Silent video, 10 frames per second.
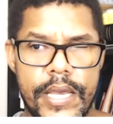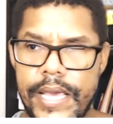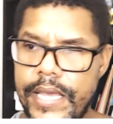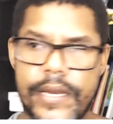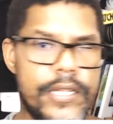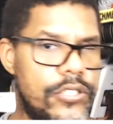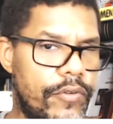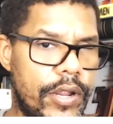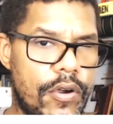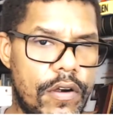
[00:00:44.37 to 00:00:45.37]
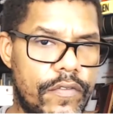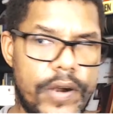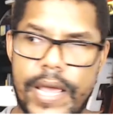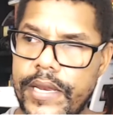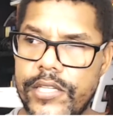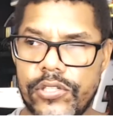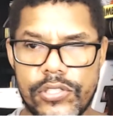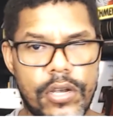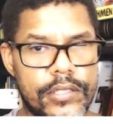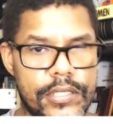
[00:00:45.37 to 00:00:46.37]
He needs to recover, and he just
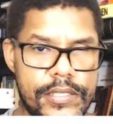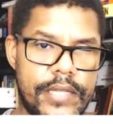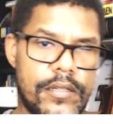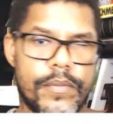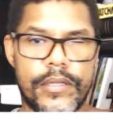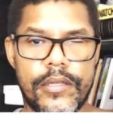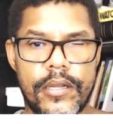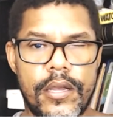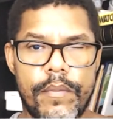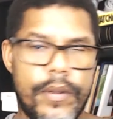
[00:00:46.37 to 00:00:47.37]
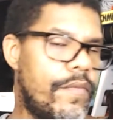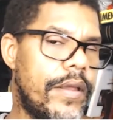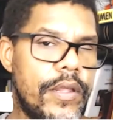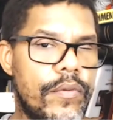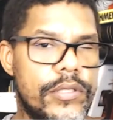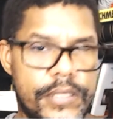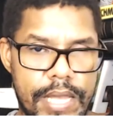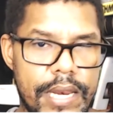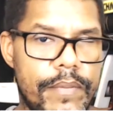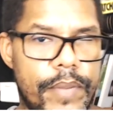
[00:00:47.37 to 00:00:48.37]
got a settlement. But when he was
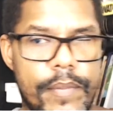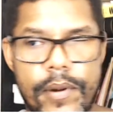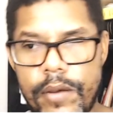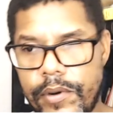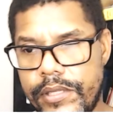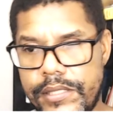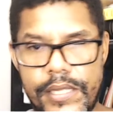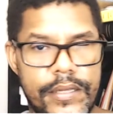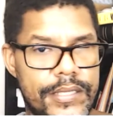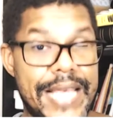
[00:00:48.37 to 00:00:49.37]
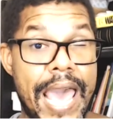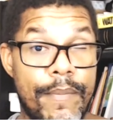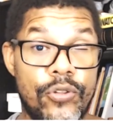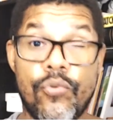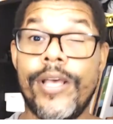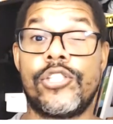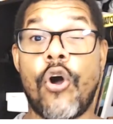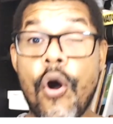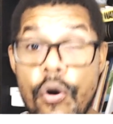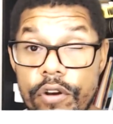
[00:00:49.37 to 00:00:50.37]
telling people about this thing that's happened to his
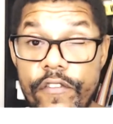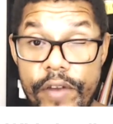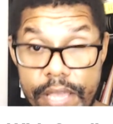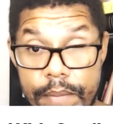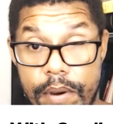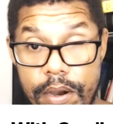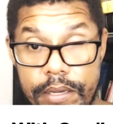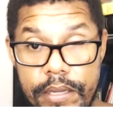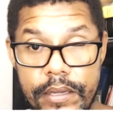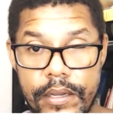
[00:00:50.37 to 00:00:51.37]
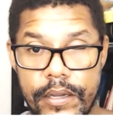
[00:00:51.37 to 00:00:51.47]
own freaking body,